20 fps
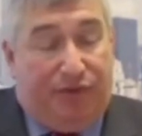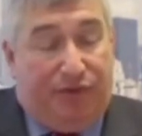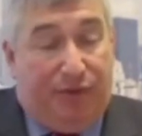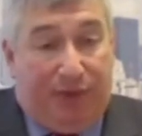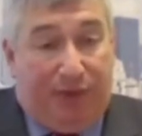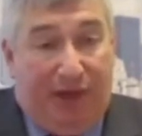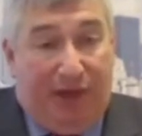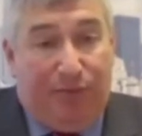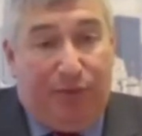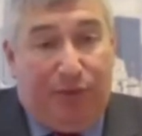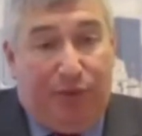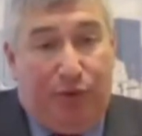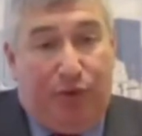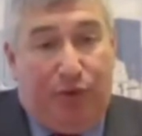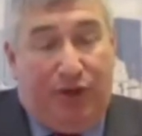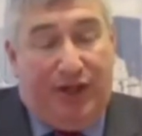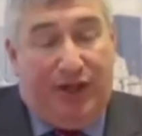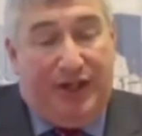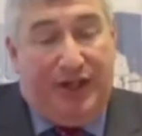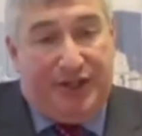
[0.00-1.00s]
from government
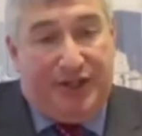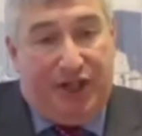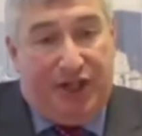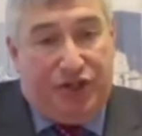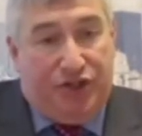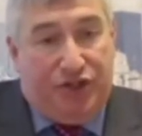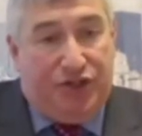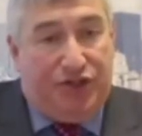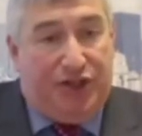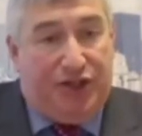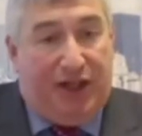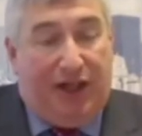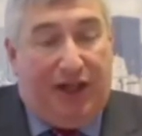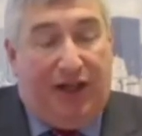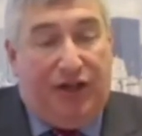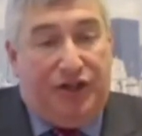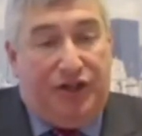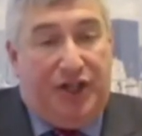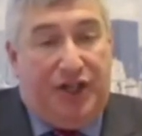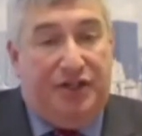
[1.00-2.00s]
organizations to
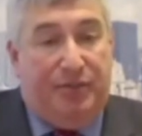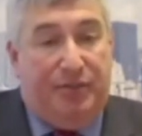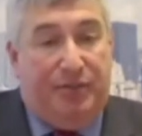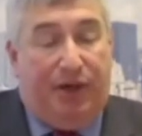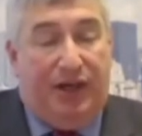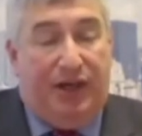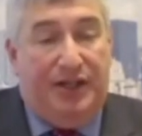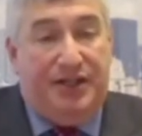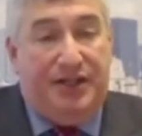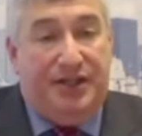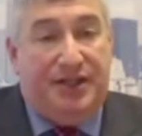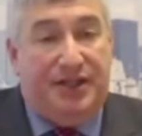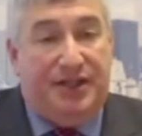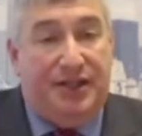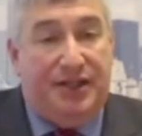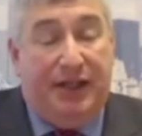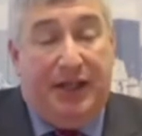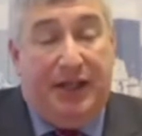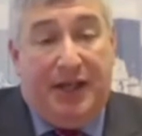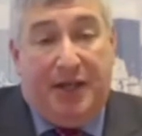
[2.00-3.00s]
large
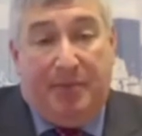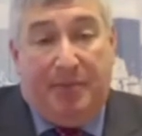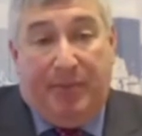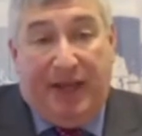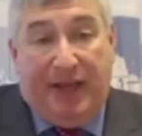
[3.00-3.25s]
enterprises,